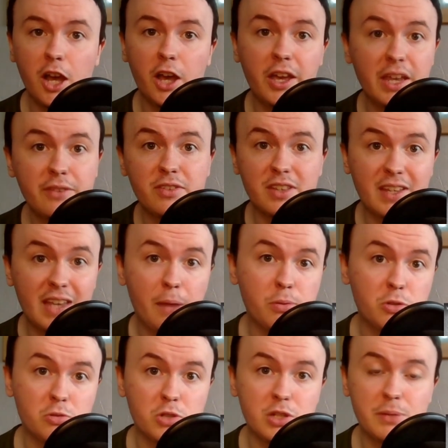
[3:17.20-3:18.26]
Even the
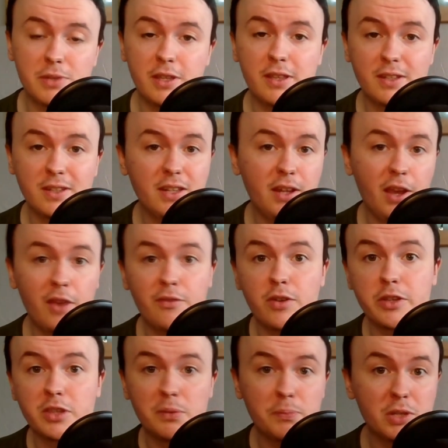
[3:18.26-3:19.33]
capital ships that they did have,
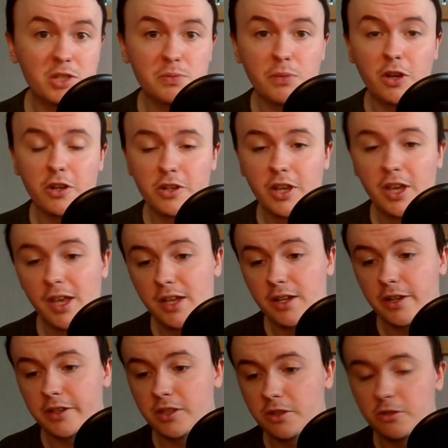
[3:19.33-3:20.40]
like the Bismarck,
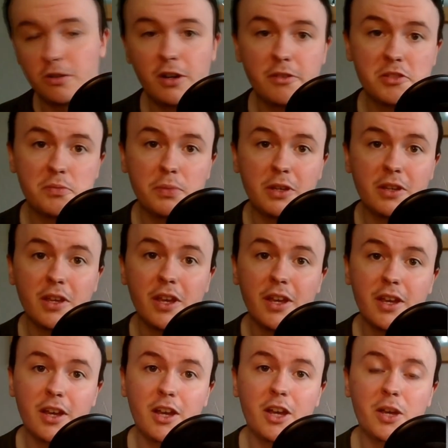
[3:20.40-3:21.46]
like the Graf Spee,
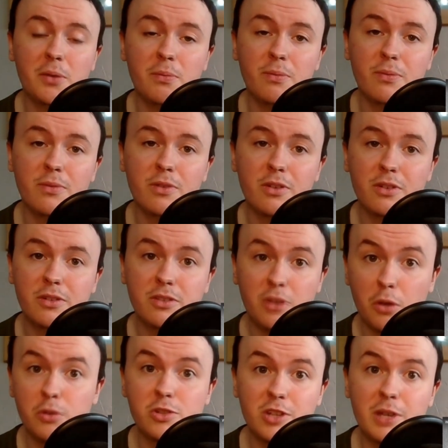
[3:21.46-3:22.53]

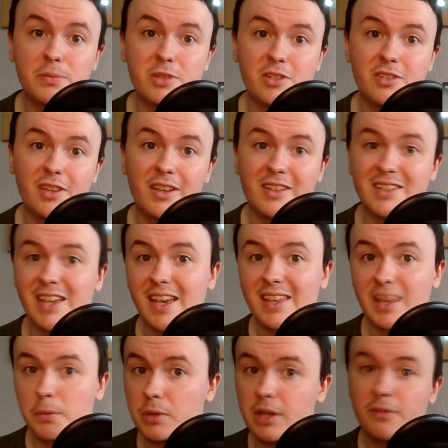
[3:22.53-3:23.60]
those types of things,
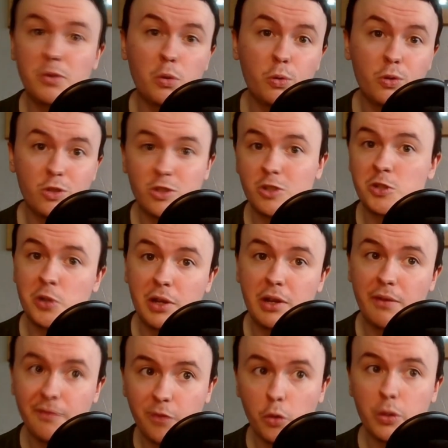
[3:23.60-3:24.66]
they were given orders to try and
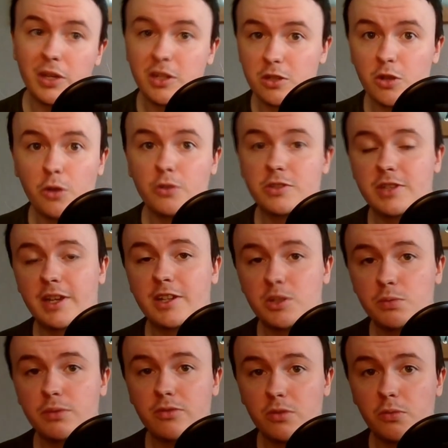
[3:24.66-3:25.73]
avoid contact
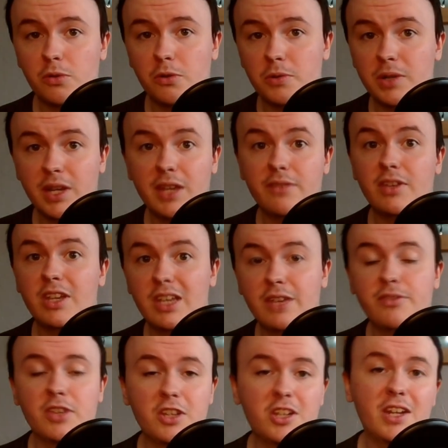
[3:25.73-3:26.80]
with the Royal Navy
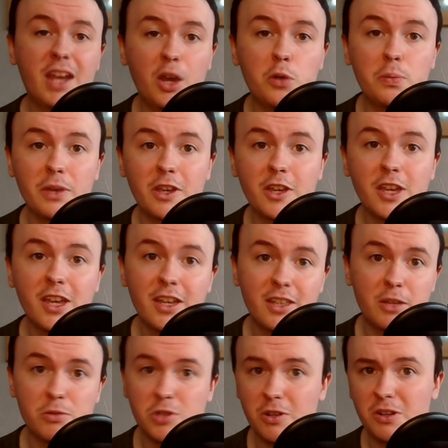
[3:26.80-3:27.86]
if they could help it. They
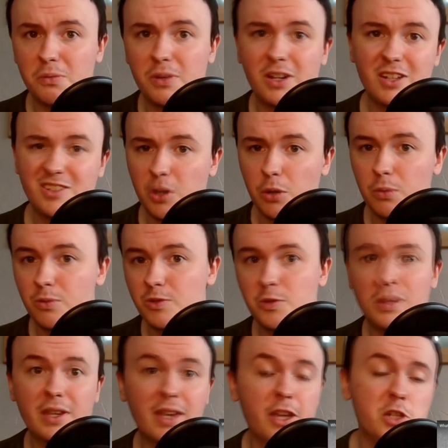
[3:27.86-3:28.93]
was only really told to
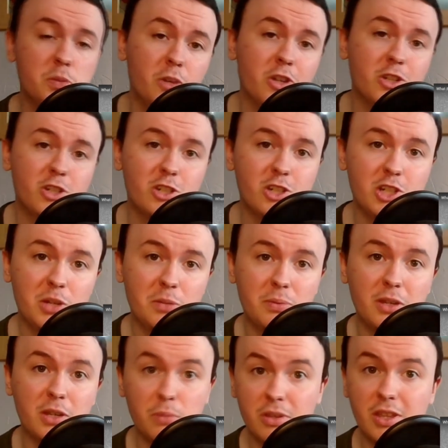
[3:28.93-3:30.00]
engage merchant
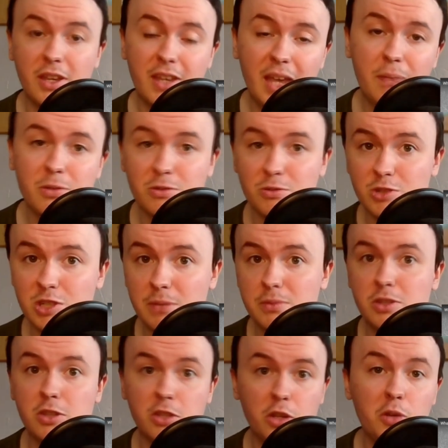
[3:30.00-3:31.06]
shipping with their capital ships.
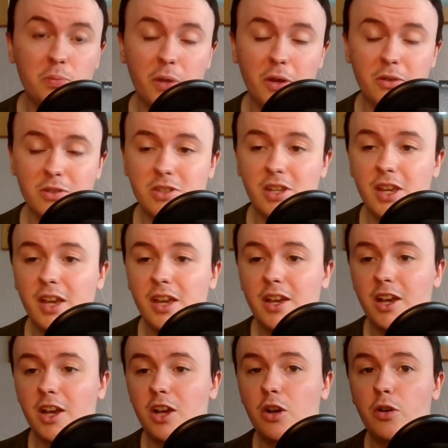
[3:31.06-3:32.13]
The U-boats,
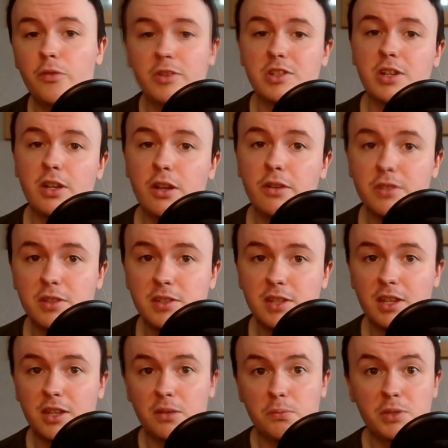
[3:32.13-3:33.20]
obviously after the
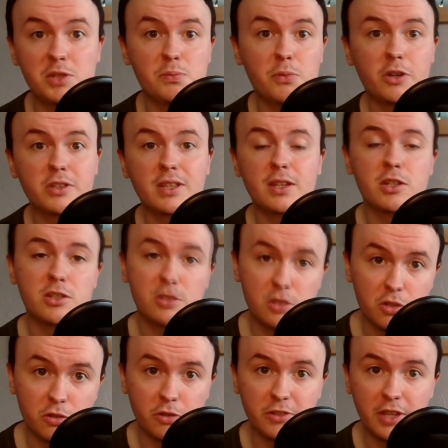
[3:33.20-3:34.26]
sinking of Bismarck, then
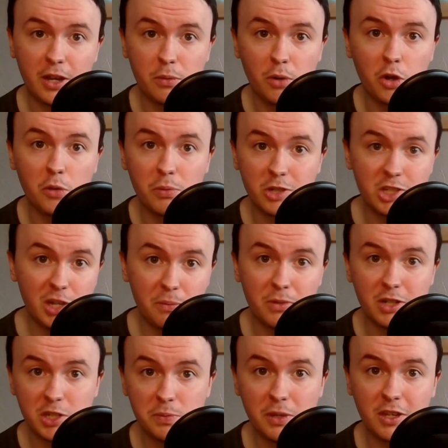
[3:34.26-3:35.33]
took on that role. But
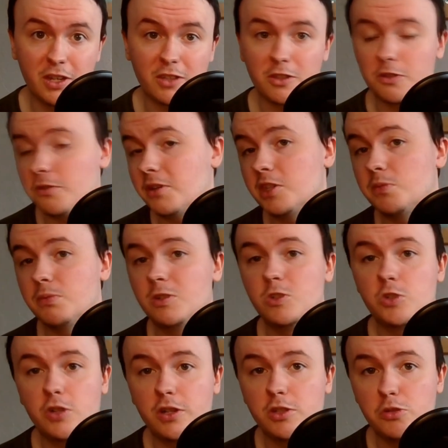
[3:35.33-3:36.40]
generally speaking, the Kriegsmarine
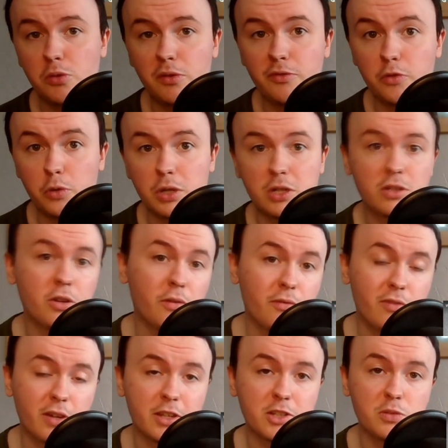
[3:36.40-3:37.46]
tried to avoid
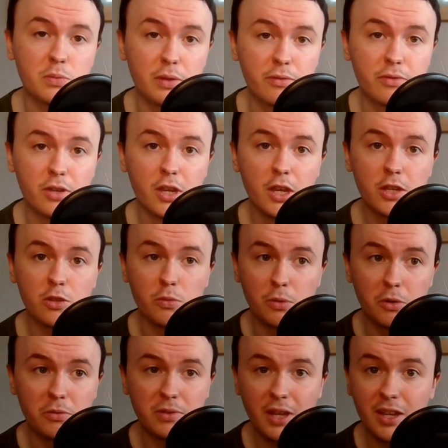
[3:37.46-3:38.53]
conflicts with the
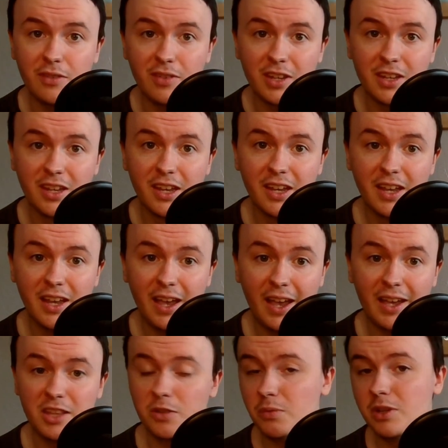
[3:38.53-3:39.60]
Royal Navy.
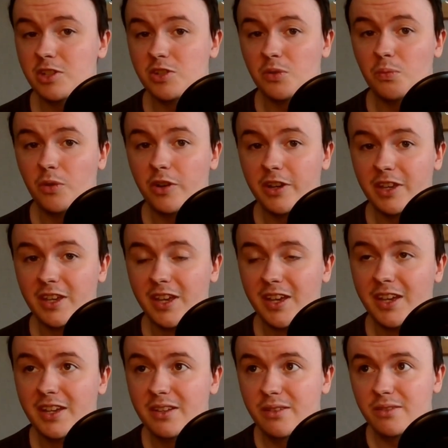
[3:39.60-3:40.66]
And the reason why
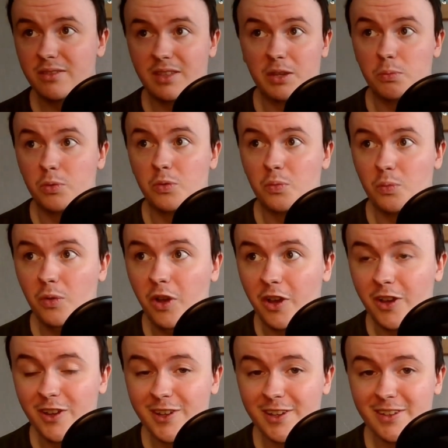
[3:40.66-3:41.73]
it wouldn't
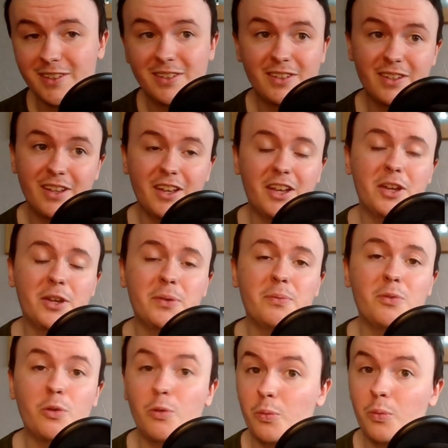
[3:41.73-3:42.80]
work,
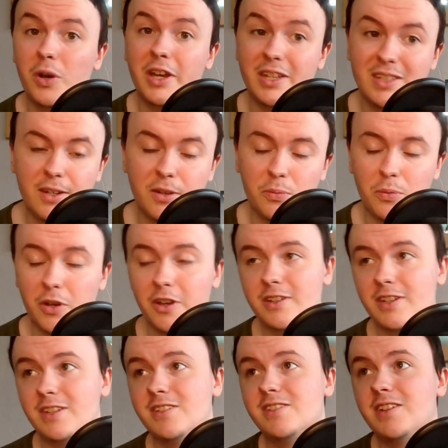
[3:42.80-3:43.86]
or why it didn't work
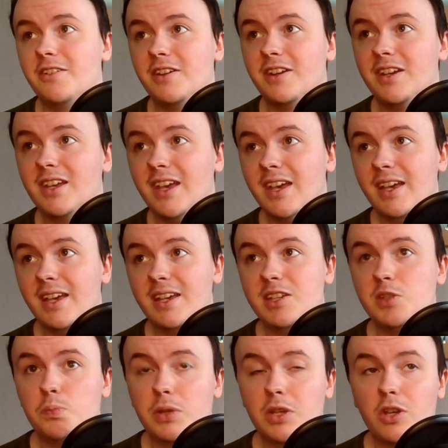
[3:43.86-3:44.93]
necessarily, is
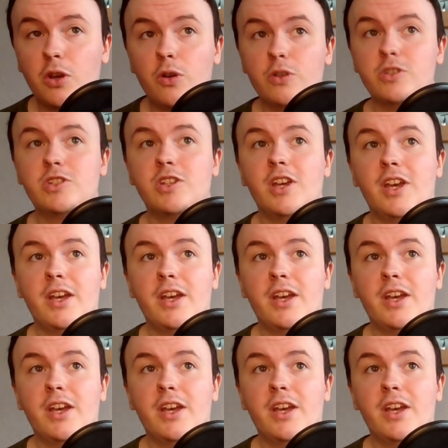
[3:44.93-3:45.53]
because